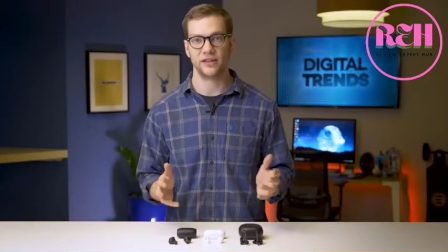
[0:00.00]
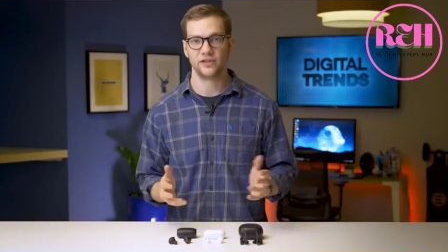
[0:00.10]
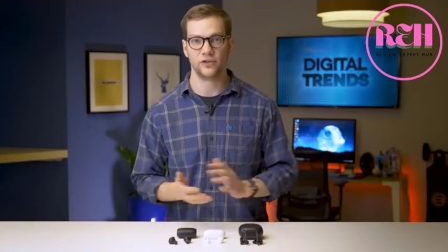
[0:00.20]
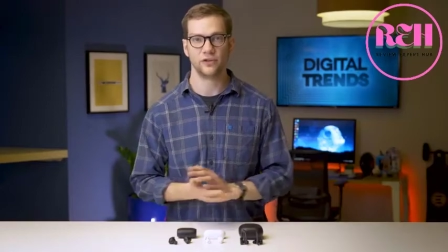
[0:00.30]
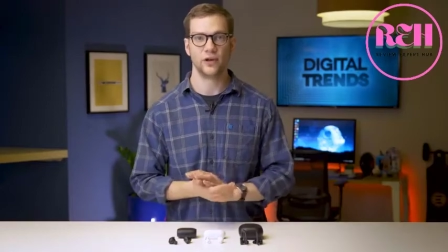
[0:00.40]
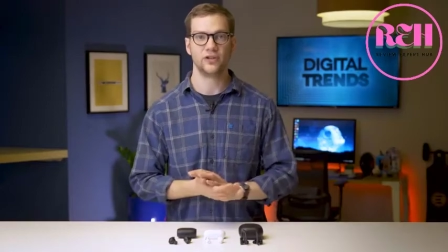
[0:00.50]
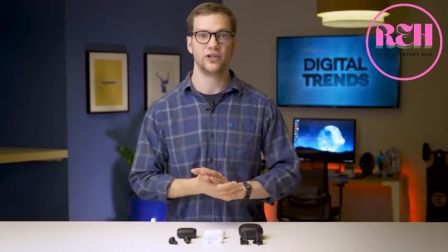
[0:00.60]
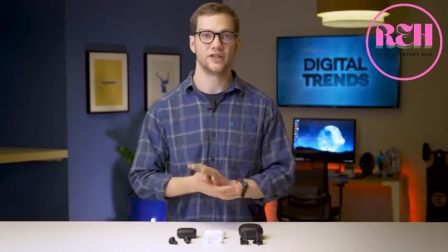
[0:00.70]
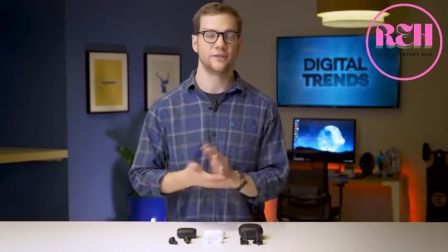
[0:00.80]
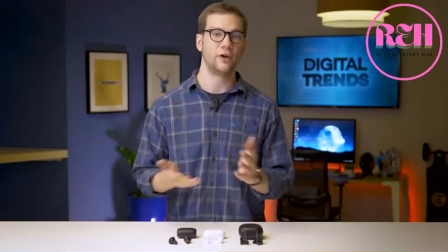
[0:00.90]
it to
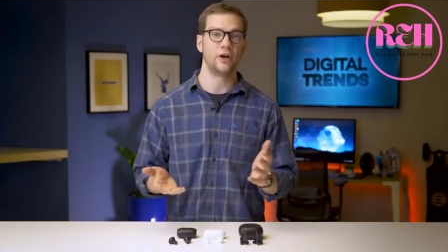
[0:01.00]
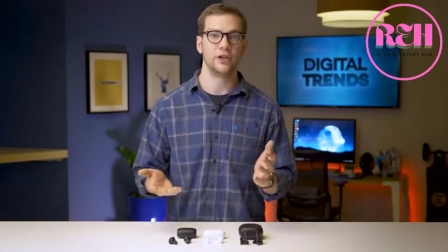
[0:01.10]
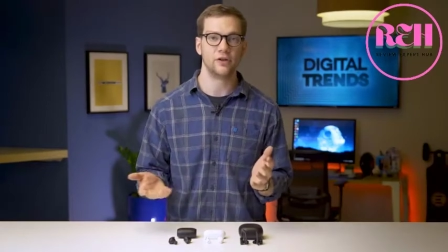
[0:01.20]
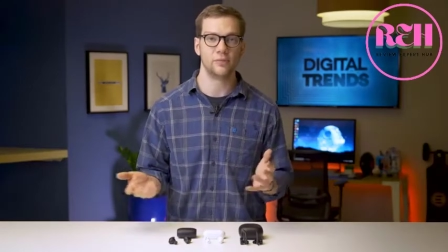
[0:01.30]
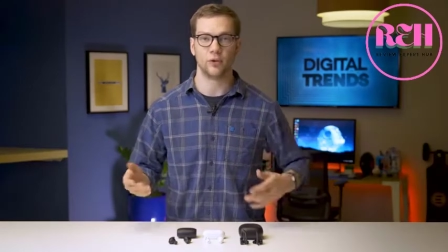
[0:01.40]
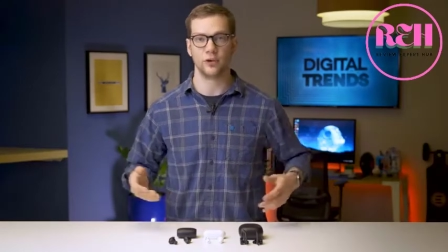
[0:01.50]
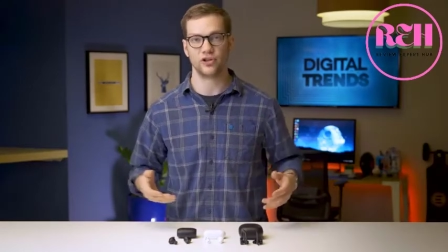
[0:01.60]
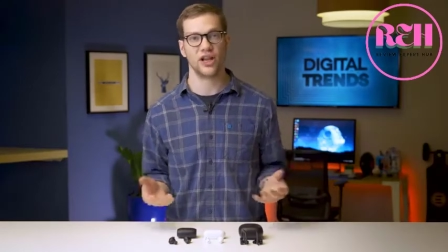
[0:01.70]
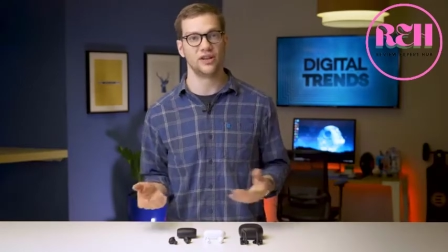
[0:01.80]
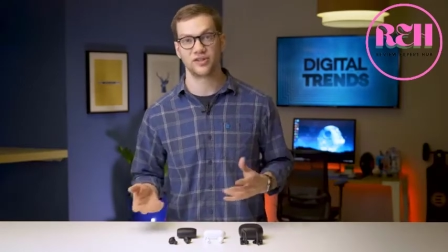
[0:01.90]
adjust volume
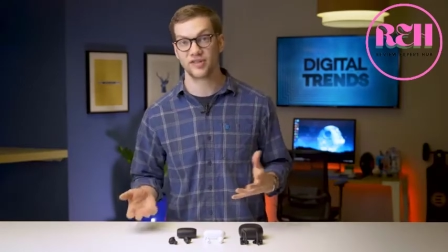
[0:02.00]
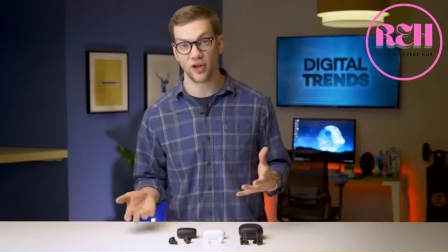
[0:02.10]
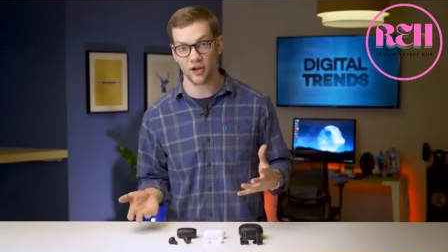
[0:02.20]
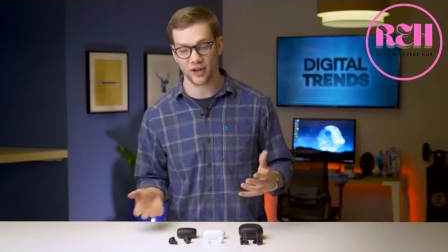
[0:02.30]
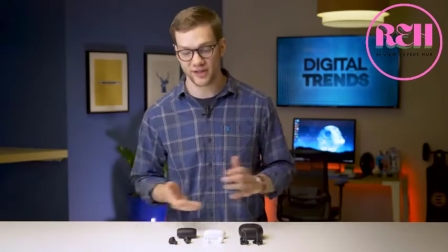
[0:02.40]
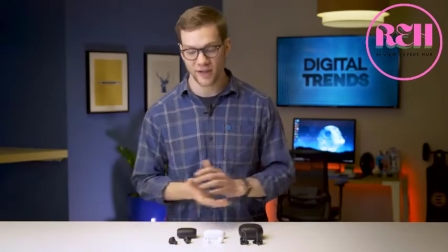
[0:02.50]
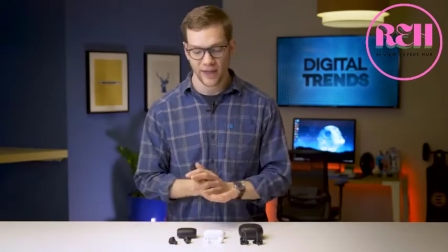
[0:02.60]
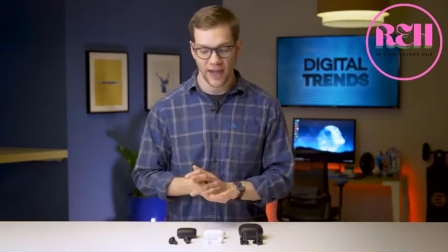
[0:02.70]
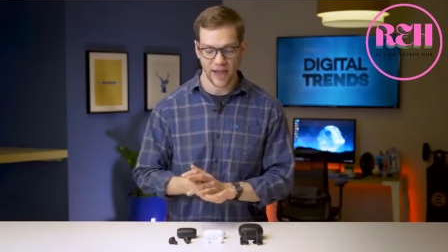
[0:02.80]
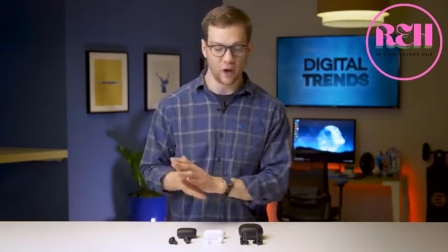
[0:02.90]
or change songs.
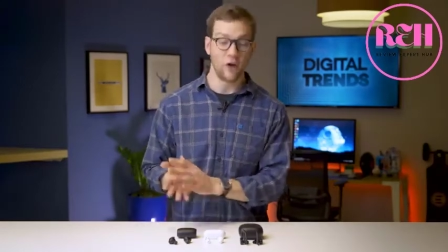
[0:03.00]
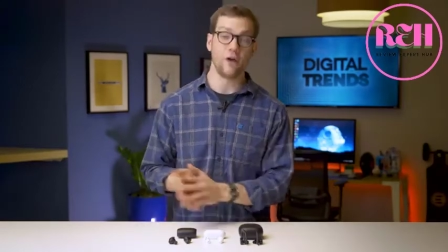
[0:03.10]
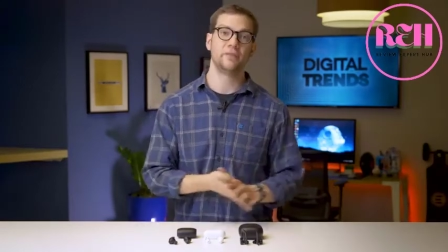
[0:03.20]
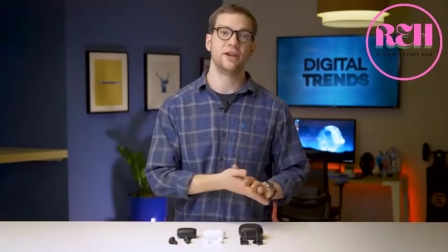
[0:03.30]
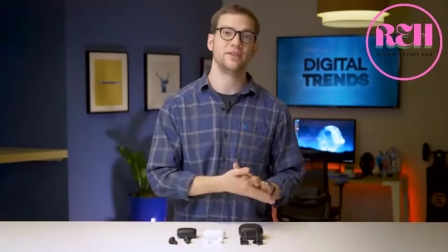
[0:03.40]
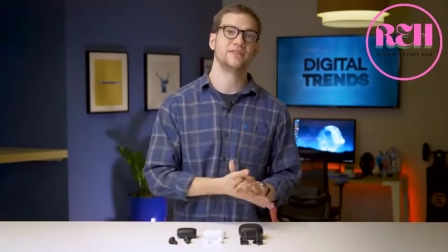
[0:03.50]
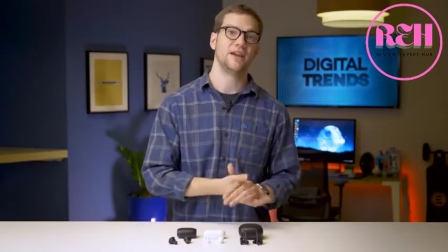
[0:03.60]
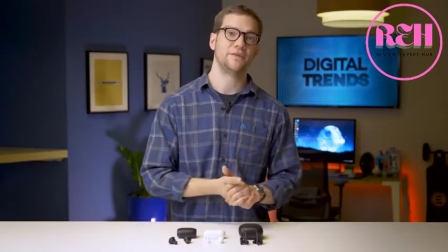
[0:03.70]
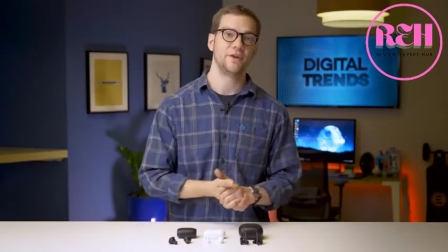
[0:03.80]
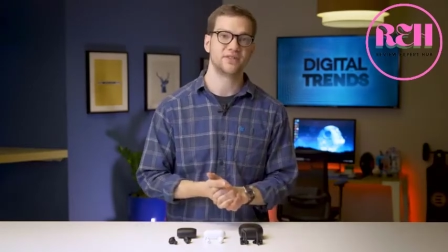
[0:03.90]
And all three of these
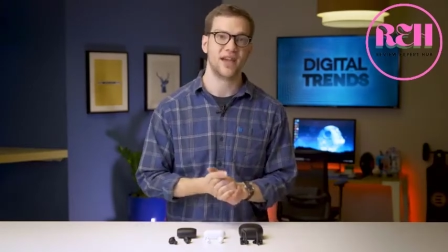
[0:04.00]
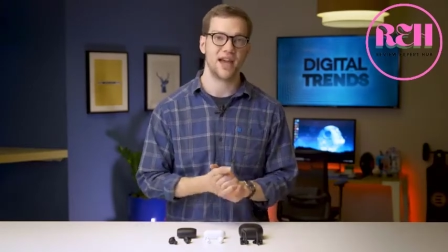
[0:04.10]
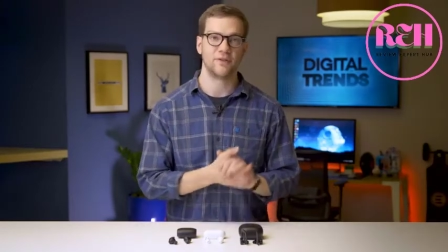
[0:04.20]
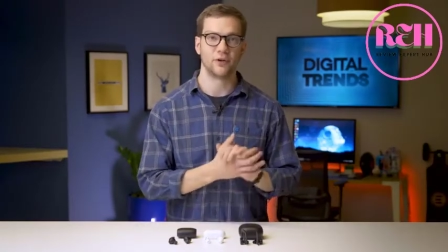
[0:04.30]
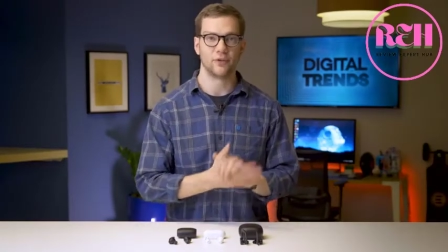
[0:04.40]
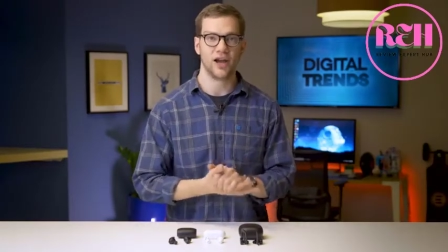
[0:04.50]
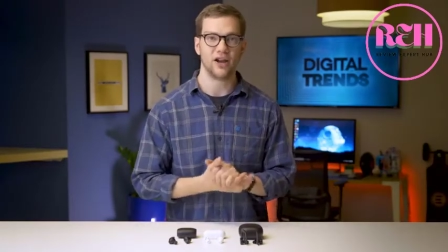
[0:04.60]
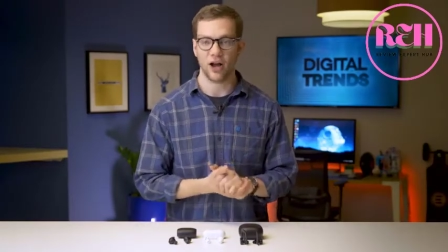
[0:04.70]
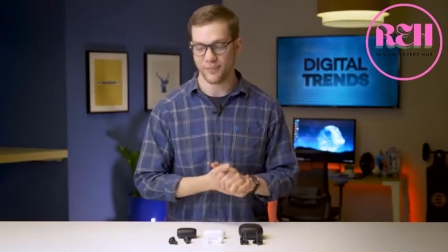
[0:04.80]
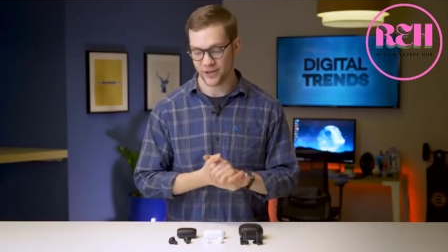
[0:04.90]
headphones have
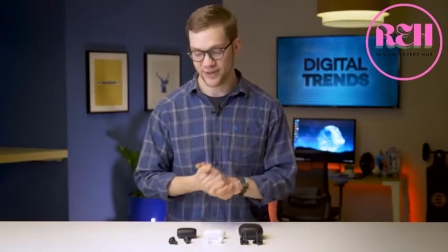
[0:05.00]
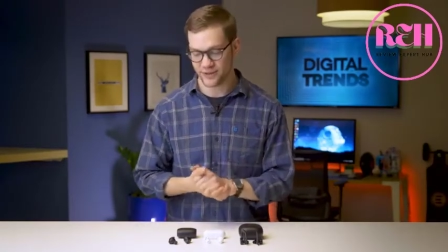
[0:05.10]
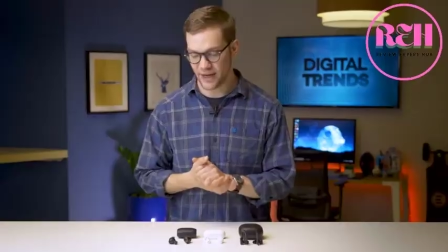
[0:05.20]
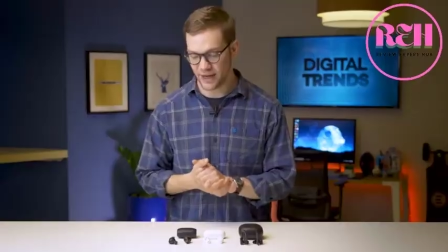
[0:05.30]
great options